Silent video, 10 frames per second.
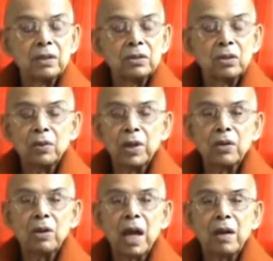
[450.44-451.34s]
So when
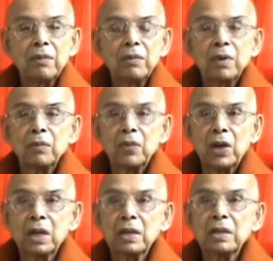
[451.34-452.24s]
you have
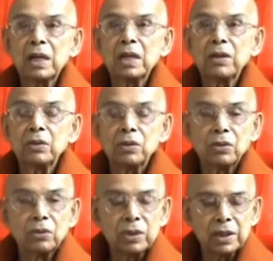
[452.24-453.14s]
voluntarily you
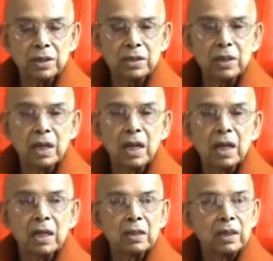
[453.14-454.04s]
do this,
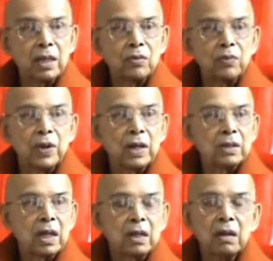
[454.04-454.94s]
then you
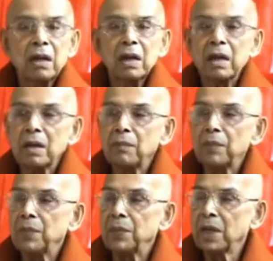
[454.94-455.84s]
further
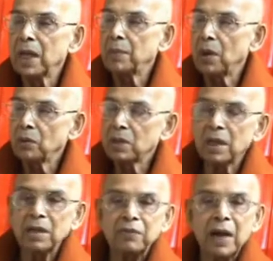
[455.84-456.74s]
bring about a
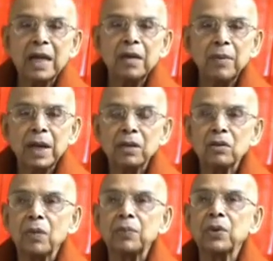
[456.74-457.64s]
refinement
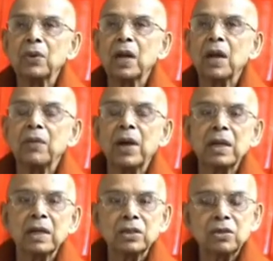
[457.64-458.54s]
of your
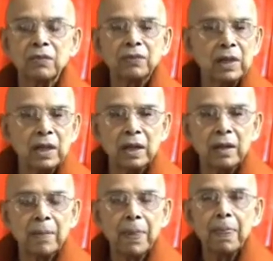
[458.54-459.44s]
awareness of feeling.
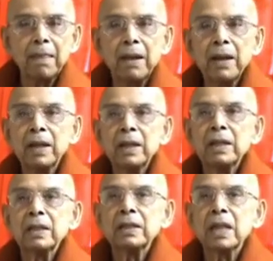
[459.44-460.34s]

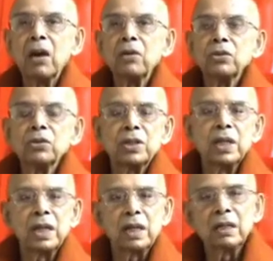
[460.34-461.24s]
Now you
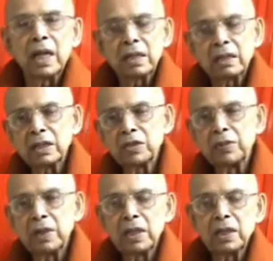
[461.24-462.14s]
see that this
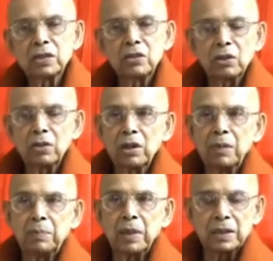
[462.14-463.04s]
feeling is not only
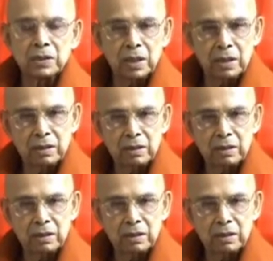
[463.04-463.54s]
pleasant,